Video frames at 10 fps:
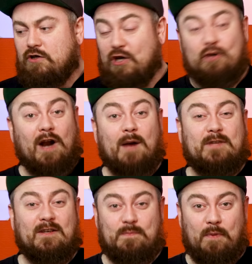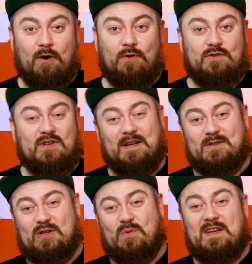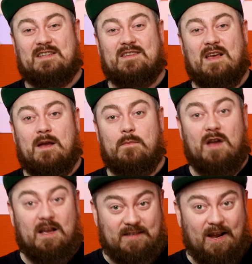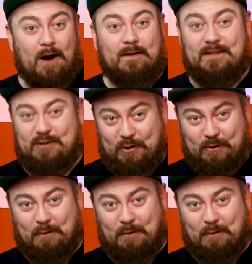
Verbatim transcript: she grabbed his balls and squeezed them as hard as she